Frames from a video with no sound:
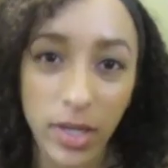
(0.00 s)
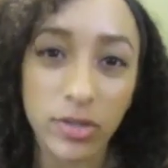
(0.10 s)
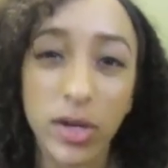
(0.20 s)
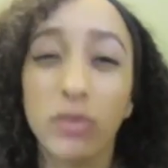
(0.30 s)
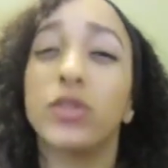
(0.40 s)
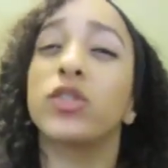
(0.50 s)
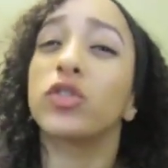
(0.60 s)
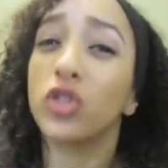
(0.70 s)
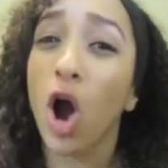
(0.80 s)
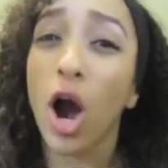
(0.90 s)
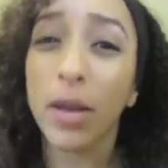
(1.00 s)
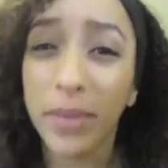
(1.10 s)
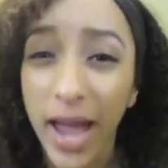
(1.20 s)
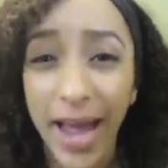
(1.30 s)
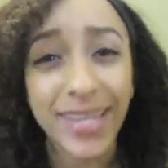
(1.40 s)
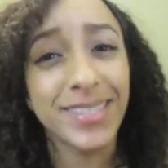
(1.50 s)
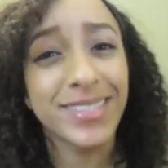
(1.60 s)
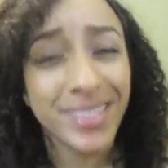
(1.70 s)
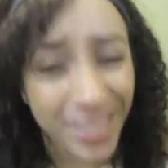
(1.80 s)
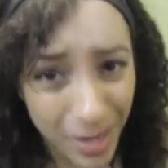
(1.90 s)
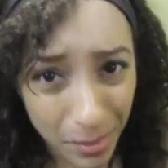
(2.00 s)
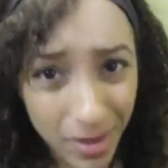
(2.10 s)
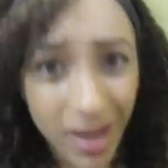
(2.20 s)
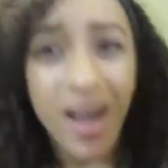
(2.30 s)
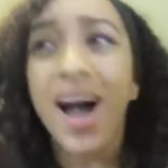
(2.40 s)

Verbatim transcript: You're just gonna stalk me at a gym?